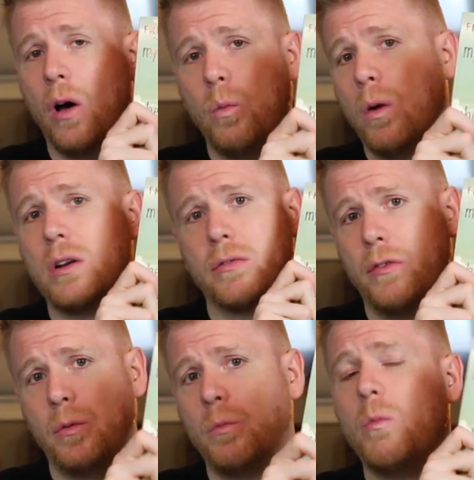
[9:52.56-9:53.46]
a
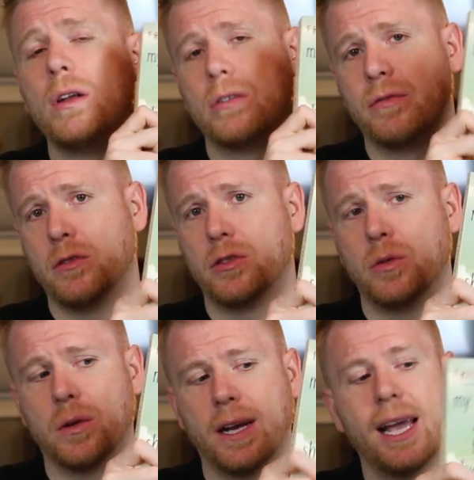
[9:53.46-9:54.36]
wonderful, wonderful
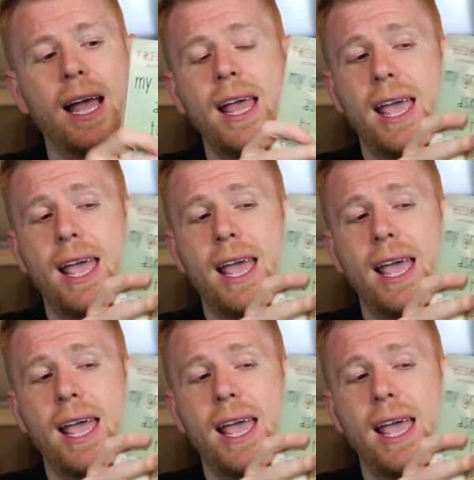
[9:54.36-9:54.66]
story.